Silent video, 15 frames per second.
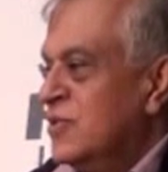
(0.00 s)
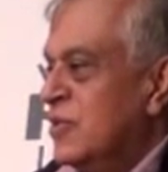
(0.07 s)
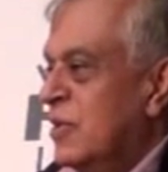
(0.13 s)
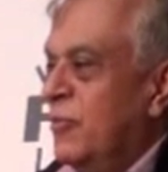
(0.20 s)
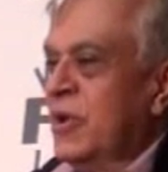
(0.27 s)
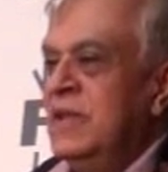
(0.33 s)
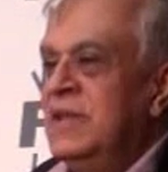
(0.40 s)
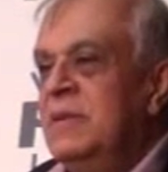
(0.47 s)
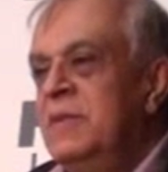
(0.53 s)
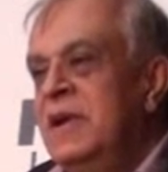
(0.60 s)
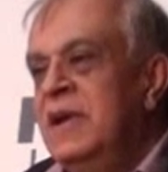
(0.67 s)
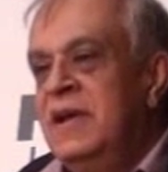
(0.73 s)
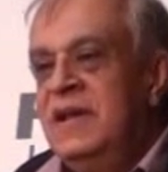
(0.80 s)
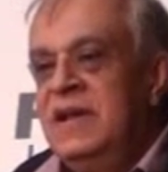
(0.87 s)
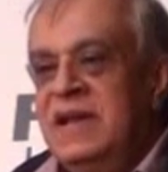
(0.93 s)
So I bring them
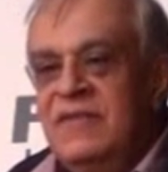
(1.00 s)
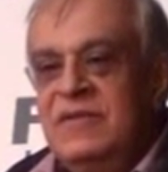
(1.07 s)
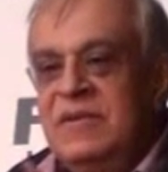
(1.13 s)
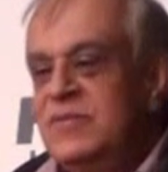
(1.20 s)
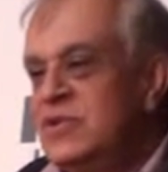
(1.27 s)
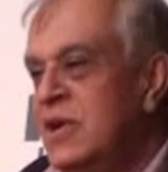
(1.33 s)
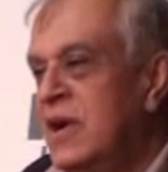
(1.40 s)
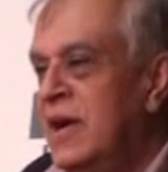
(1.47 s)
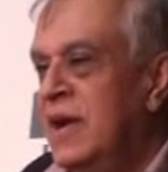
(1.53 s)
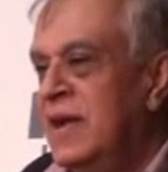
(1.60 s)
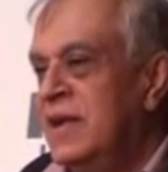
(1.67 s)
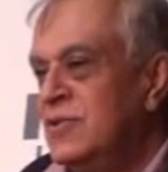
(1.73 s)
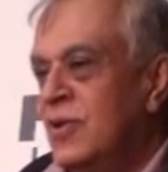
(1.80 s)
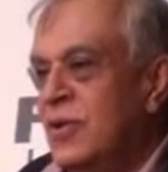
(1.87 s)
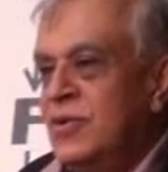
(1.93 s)
in, give them
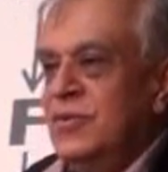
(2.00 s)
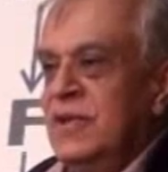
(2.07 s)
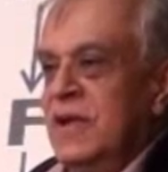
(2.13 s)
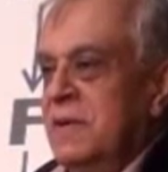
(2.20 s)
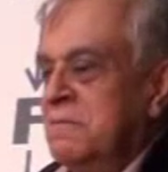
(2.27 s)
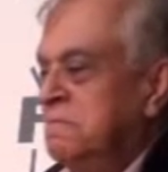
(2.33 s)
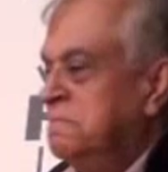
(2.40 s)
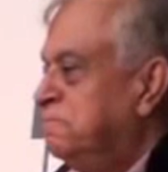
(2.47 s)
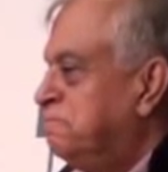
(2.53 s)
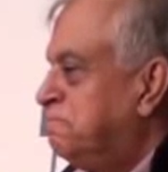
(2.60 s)
chai, talk to them.